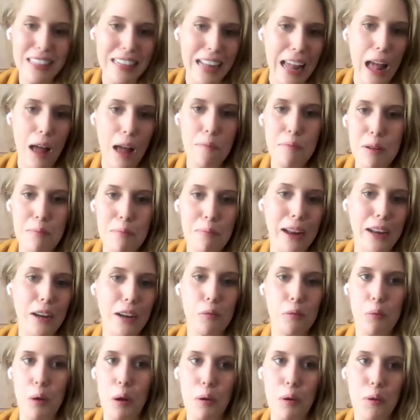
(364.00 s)
happen by
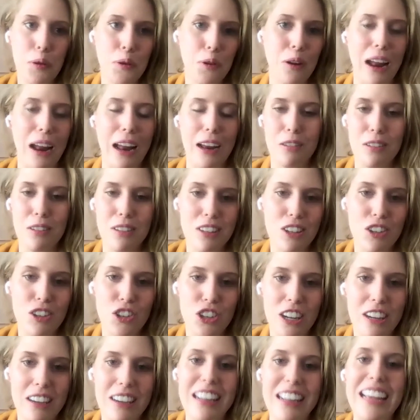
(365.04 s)
growth or
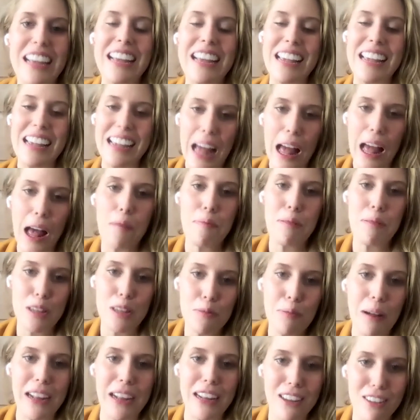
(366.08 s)
acquisition. It happens
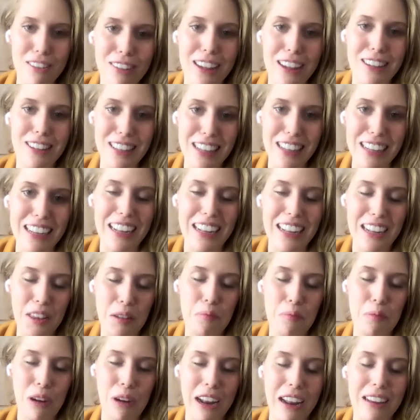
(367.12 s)
by investing in the
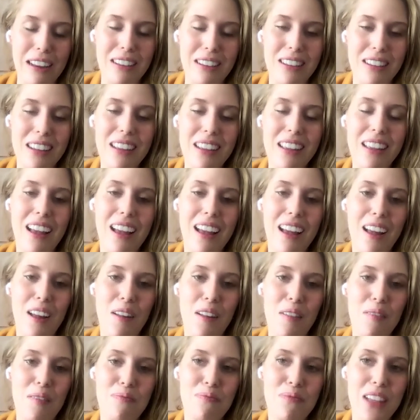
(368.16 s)
brand.
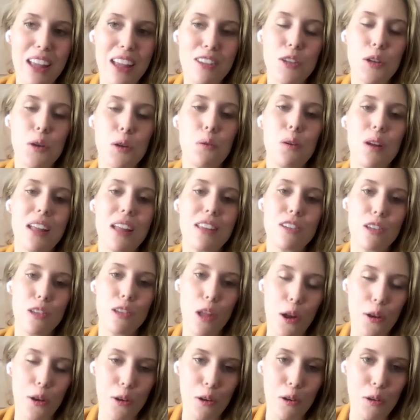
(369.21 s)
And so it's
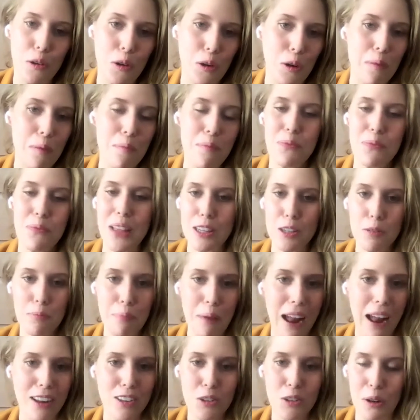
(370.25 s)
longer term. It's
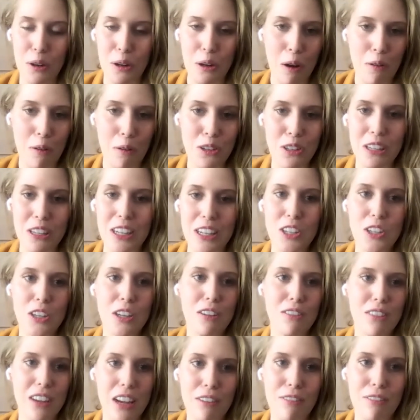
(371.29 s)
back to our conversation
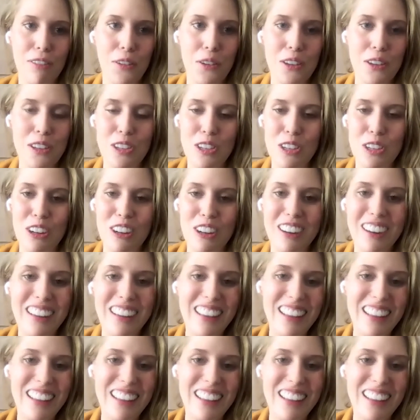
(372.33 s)
of influencer.